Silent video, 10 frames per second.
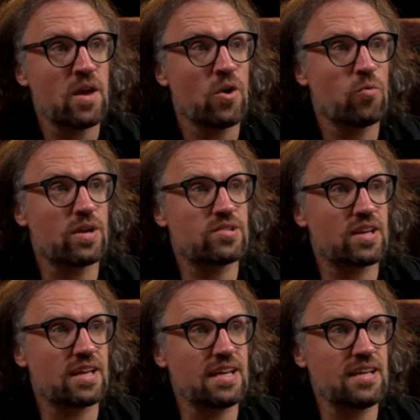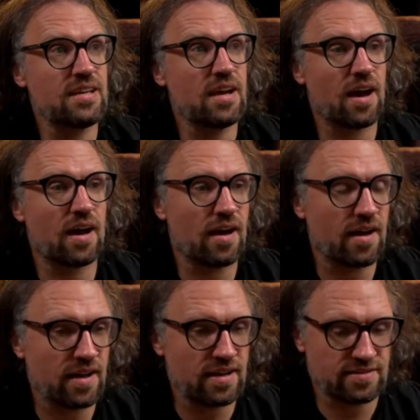which he
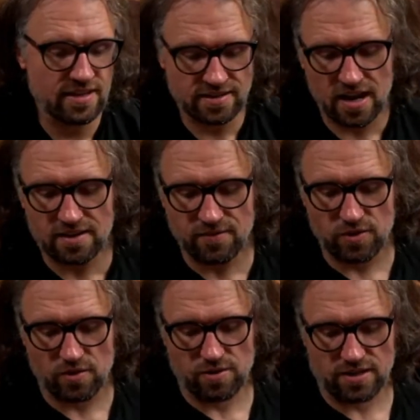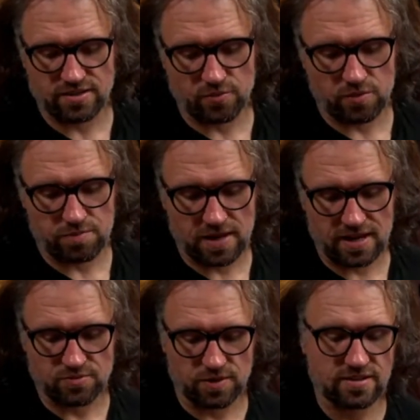said in an interview that really stuck with me,
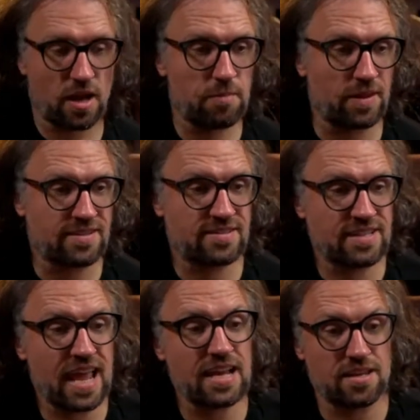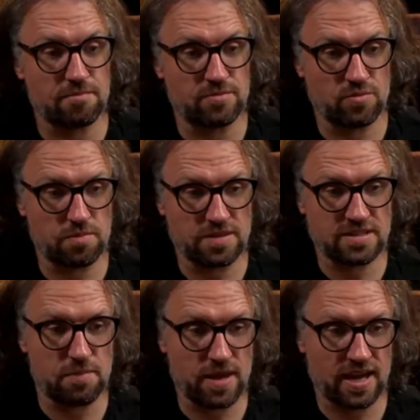is when he started playing stadiums with
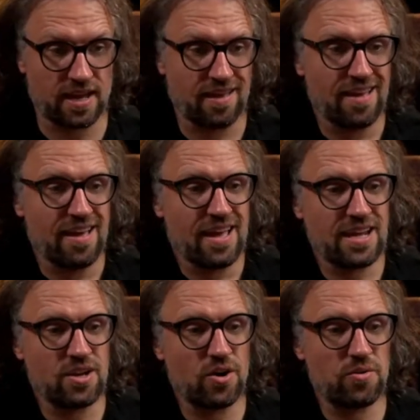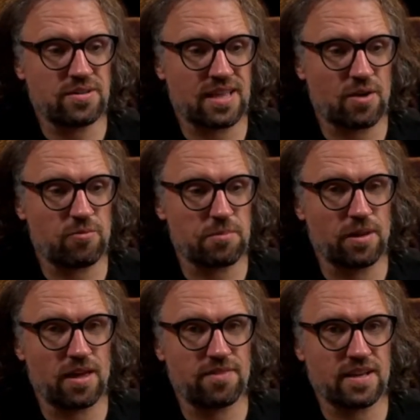Mr. Big. He noticed that when he
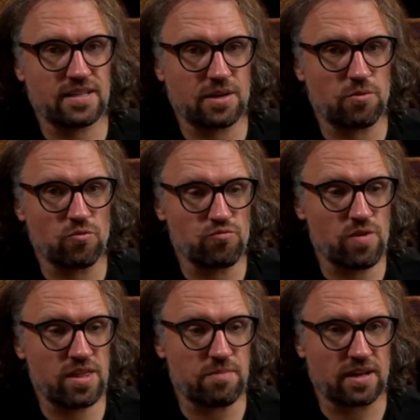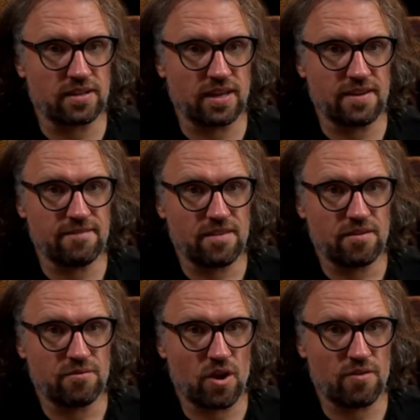played things that were rhythmically
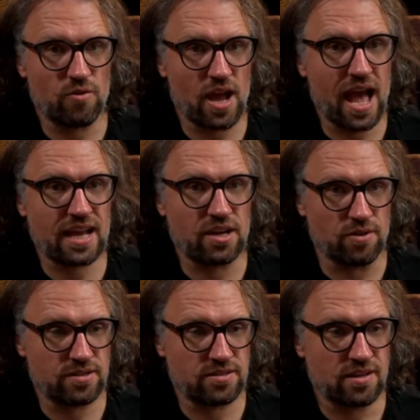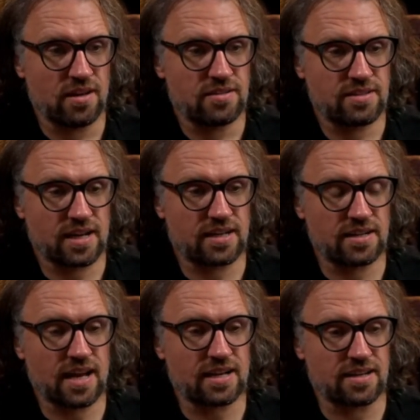very, very accurate,
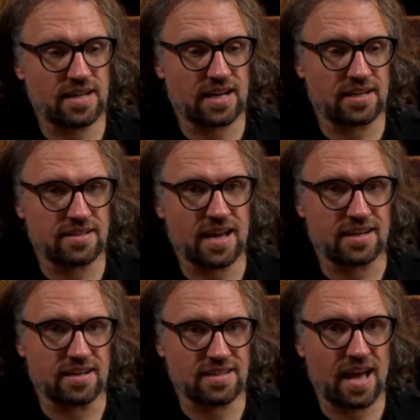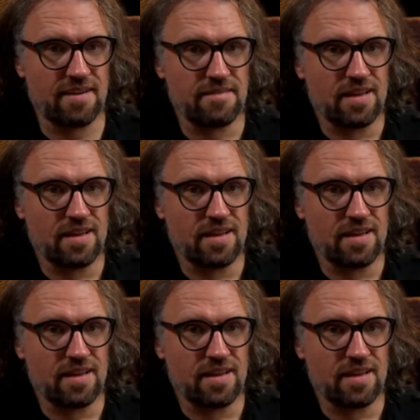da-ga-da-da-ga-da-ga-da-ga-da-da,